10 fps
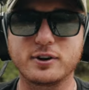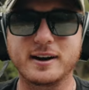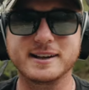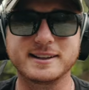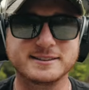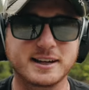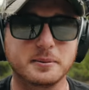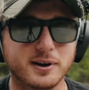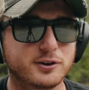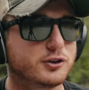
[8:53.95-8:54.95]
that
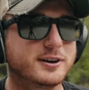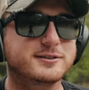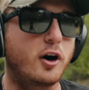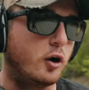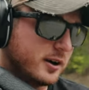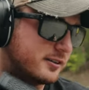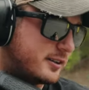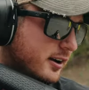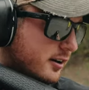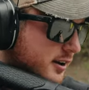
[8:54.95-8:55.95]
sight picture. It's always there